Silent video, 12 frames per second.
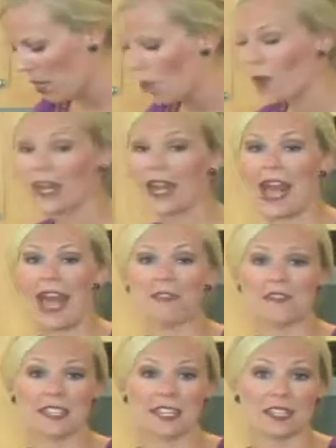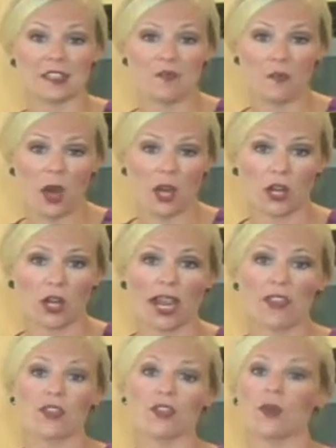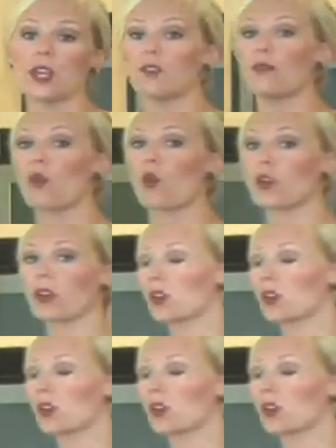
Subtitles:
1.5 sticks of butter, and 3 to 4